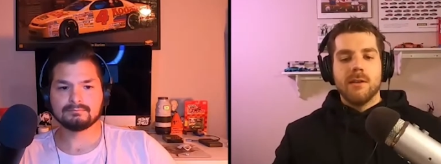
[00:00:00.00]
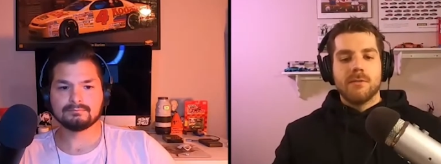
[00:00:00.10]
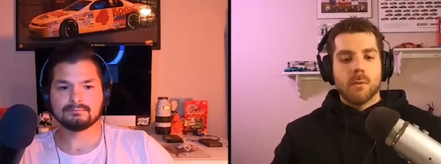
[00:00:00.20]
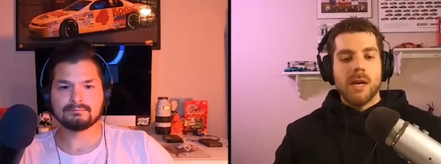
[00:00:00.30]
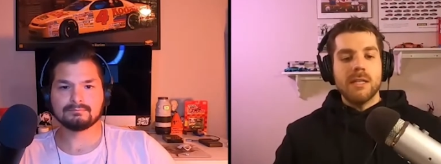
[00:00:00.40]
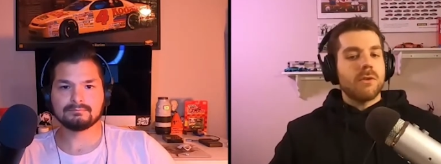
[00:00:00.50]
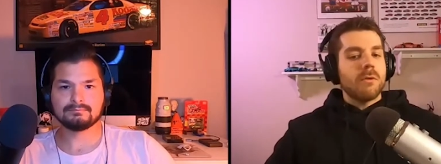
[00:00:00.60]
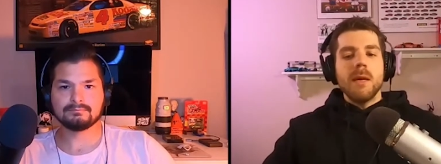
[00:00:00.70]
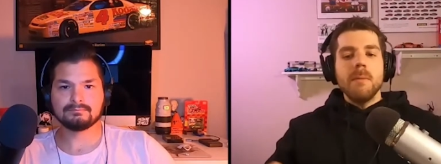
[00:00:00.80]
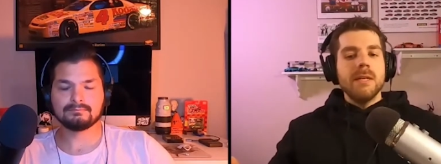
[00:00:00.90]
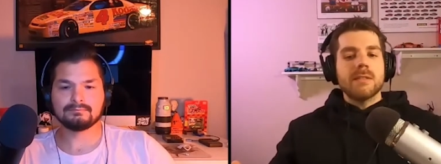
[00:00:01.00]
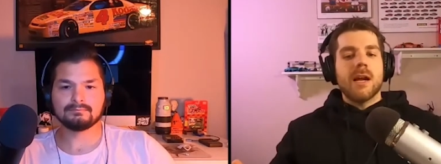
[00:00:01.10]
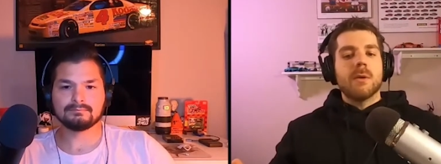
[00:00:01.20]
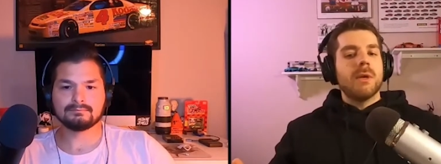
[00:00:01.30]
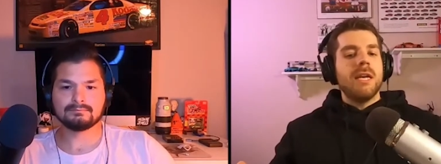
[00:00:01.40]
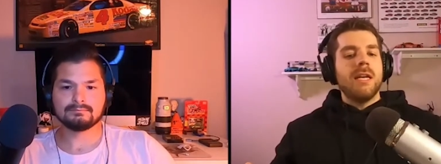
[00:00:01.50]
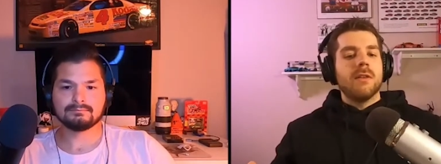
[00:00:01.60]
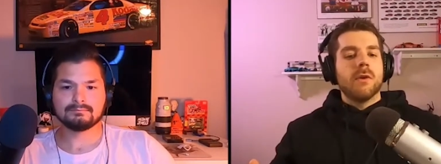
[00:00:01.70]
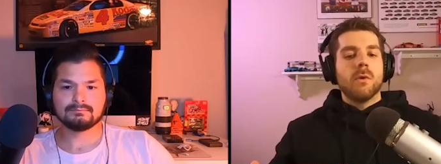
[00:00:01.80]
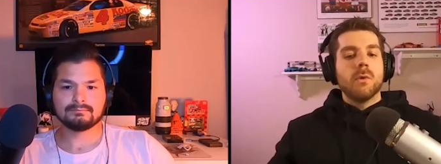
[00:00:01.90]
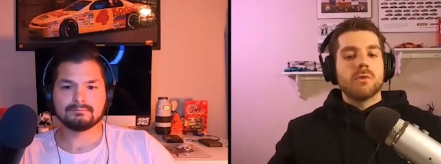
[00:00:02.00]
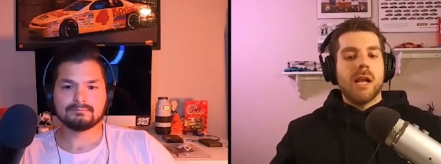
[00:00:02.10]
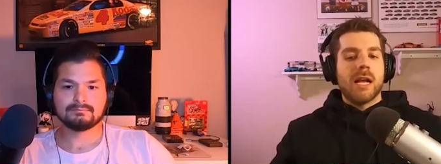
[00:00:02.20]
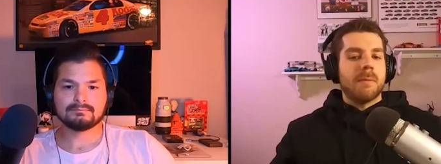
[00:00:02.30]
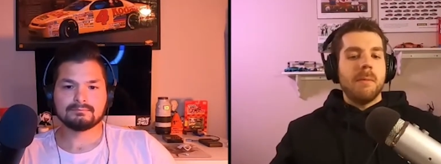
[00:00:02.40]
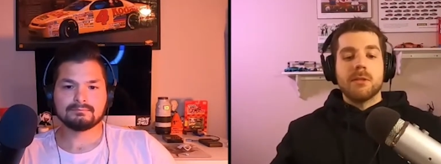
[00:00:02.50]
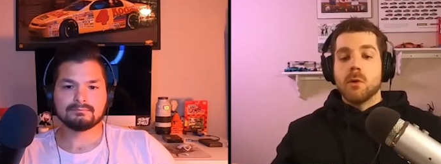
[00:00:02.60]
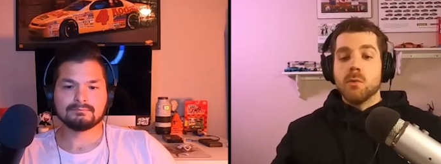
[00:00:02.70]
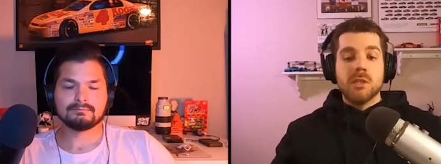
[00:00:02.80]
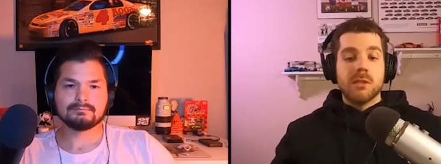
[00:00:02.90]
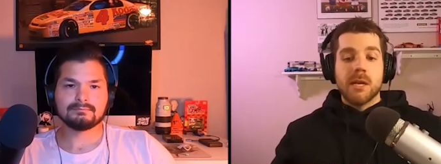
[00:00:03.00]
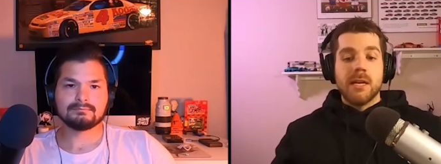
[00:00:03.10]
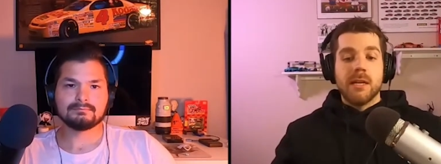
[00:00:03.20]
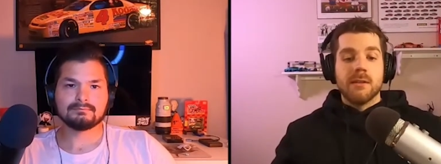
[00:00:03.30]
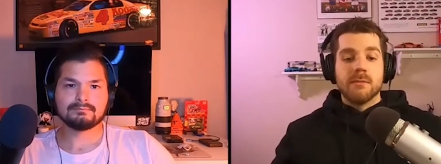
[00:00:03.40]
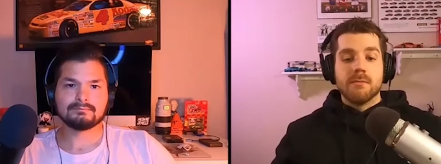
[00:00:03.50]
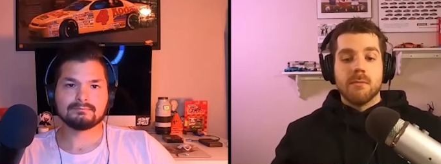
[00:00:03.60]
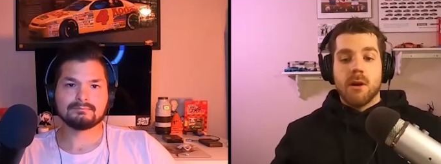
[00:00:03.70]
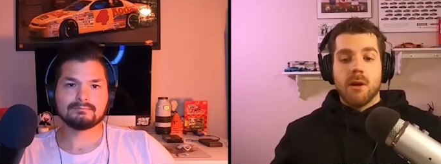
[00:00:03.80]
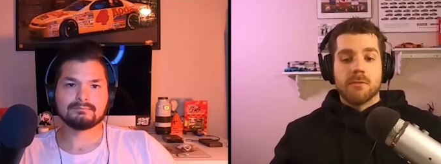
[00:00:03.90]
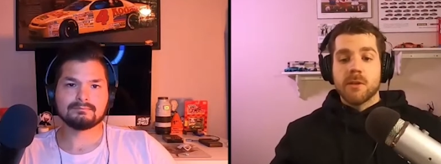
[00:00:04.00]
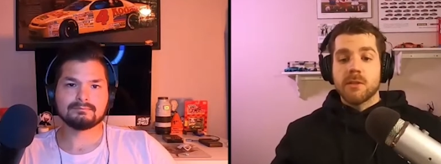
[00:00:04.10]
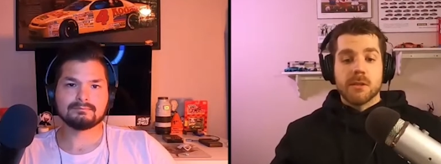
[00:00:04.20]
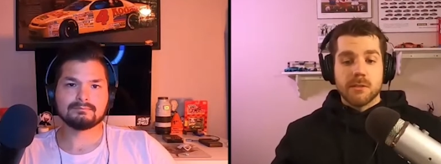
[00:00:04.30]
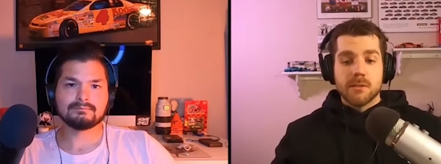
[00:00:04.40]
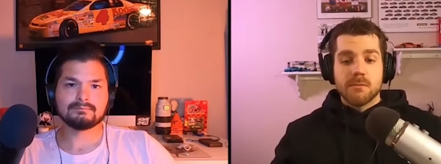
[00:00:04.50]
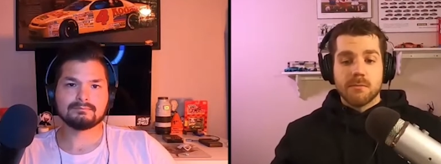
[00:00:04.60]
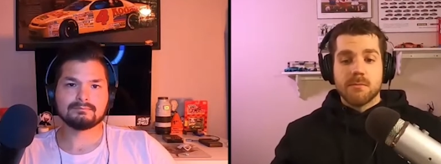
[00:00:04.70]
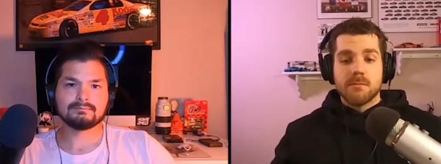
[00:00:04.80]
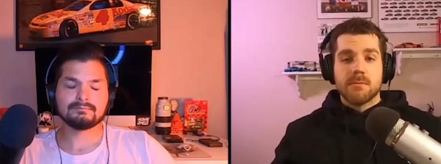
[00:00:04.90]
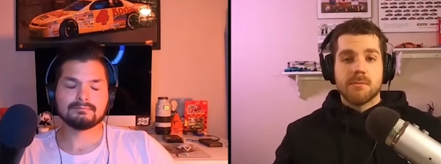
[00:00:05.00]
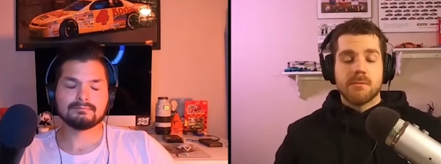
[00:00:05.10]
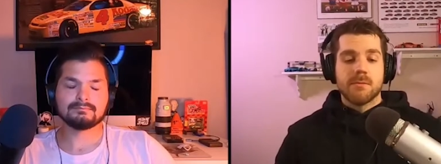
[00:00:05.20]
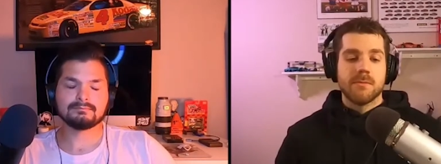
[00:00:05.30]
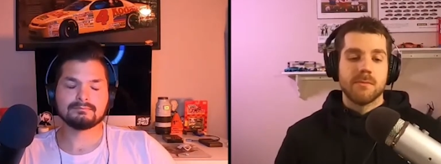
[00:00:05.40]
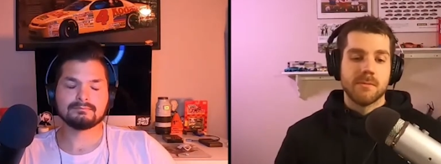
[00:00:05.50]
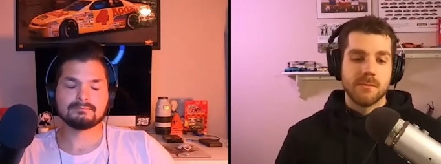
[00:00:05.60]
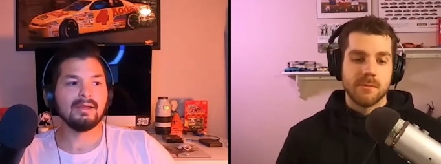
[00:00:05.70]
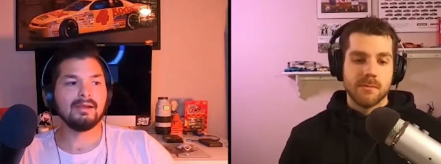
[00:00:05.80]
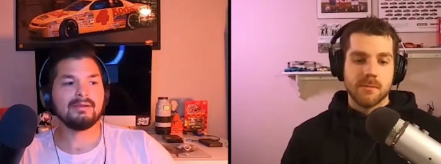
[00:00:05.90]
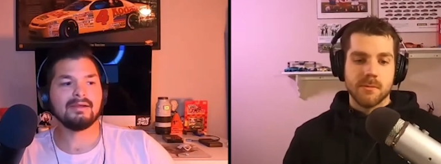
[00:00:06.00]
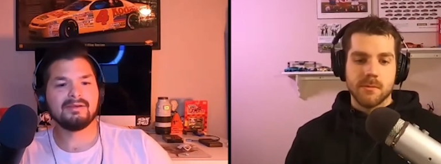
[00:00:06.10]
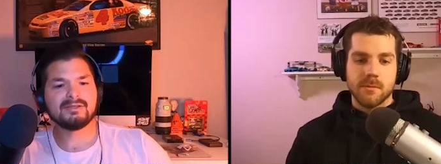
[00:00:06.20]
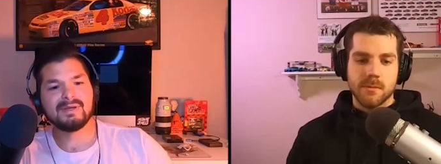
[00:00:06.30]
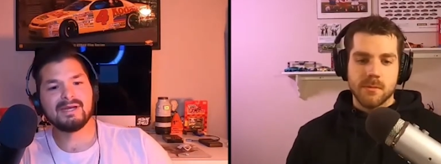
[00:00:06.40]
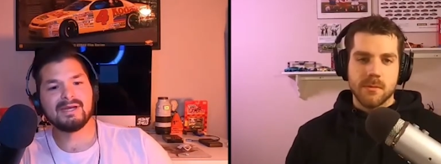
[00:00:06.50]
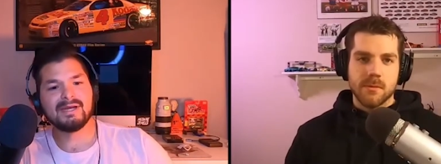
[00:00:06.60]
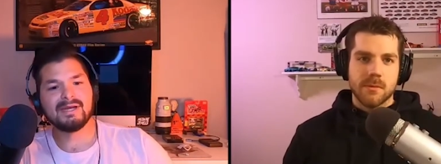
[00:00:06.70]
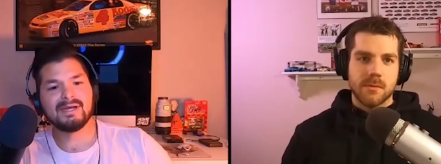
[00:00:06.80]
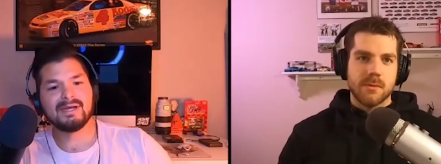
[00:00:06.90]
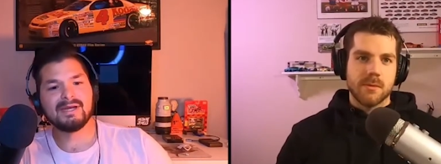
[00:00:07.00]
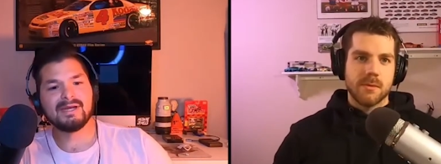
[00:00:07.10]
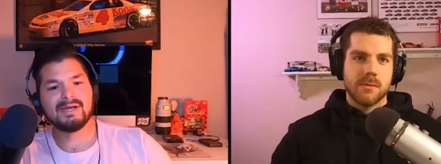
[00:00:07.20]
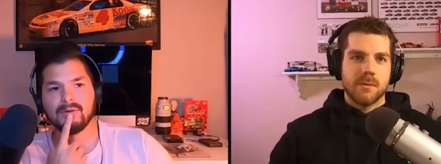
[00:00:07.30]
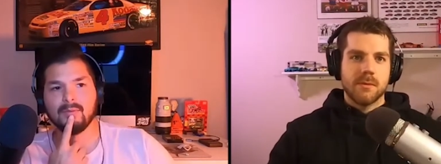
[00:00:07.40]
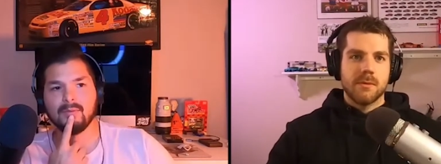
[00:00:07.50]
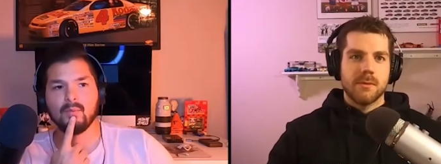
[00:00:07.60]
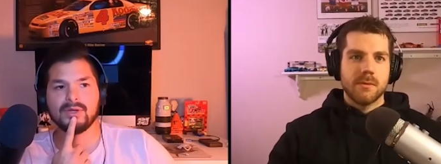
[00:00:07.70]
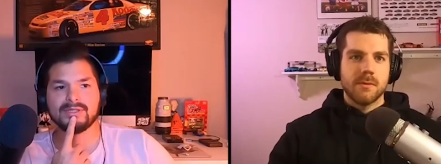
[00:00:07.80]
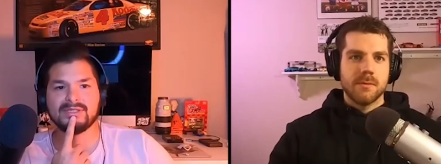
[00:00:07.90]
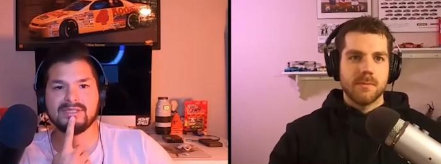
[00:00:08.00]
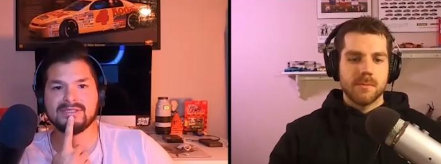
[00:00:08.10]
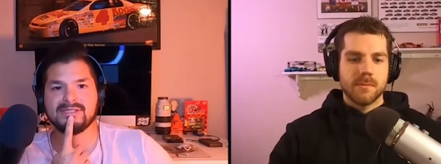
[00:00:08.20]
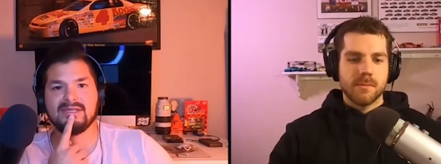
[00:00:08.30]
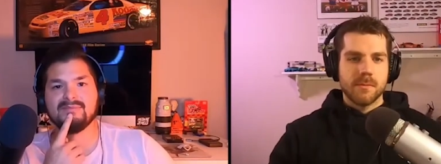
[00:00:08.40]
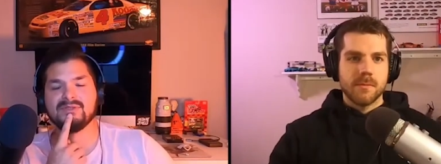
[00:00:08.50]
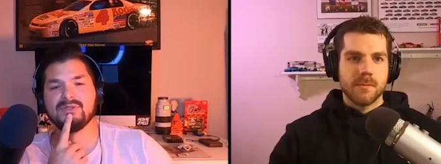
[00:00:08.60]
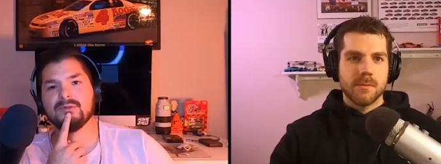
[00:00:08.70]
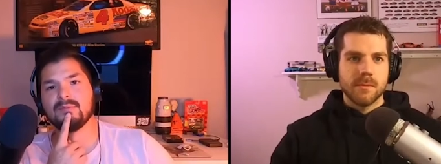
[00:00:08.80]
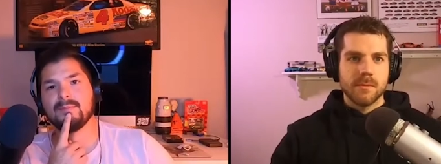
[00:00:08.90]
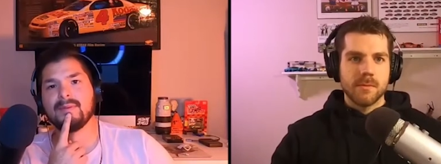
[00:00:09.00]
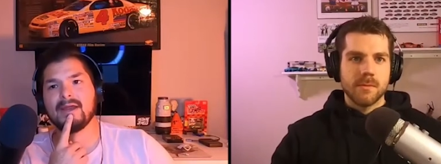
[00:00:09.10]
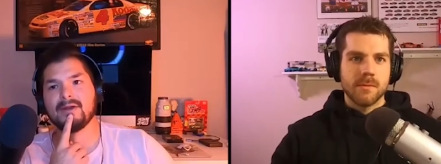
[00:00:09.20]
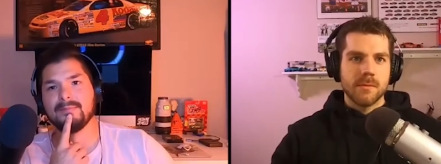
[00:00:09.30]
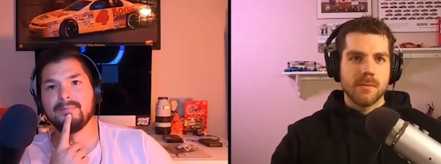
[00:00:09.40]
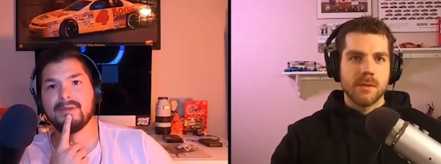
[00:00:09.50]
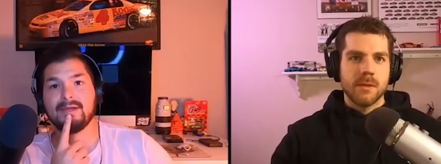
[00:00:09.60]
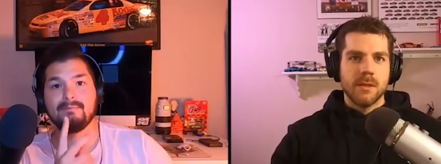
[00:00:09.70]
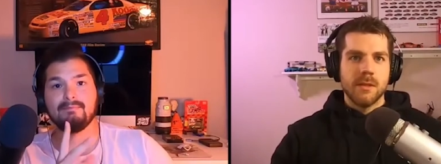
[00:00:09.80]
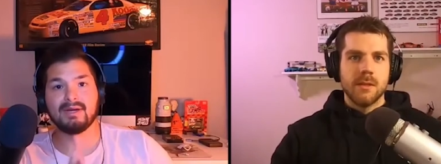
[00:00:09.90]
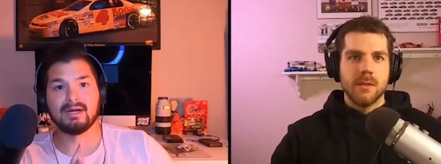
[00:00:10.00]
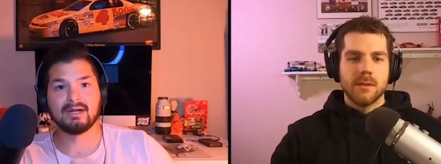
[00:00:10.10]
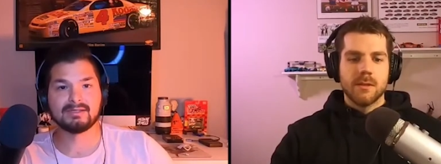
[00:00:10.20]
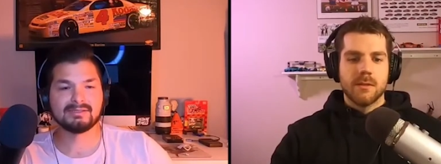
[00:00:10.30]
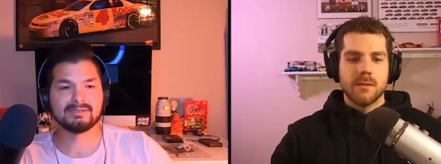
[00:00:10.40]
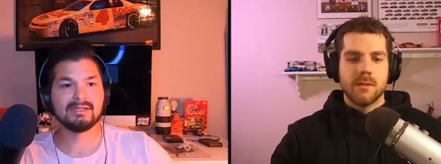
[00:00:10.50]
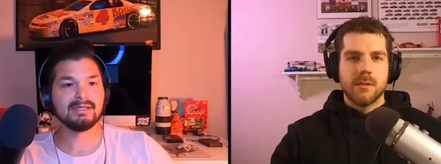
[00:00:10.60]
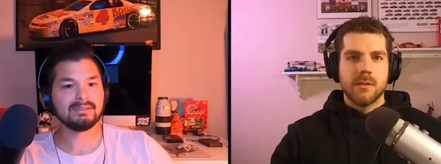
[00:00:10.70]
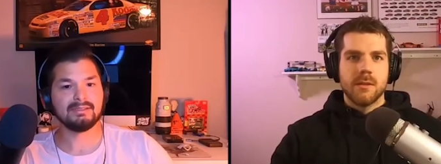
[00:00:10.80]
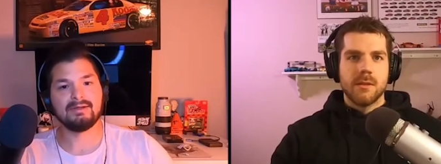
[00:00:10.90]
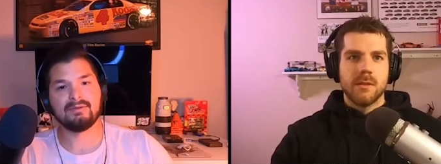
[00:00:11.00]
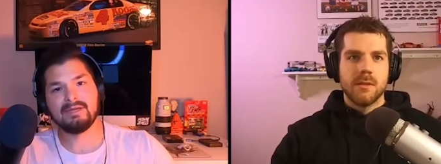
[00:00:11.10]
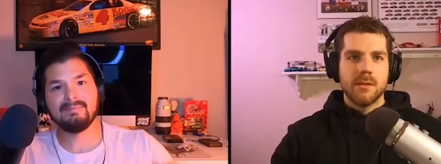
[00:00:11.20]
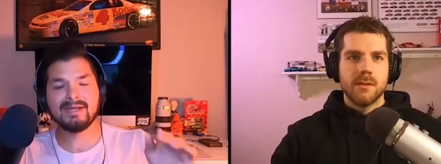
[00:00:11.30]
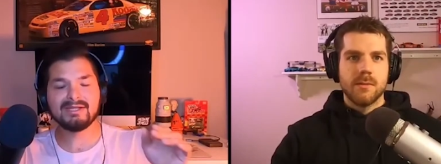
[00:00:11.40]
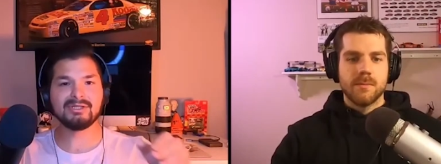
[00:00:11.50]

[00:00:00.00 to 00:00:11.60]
Speaker 1: for wets, or maybe it's not raining on the whole track. Maybe it's only raining on the front stretch.
Speaker 2: Now, here's my question for what these teams do to prepare the pit box. Now, they mentioned in the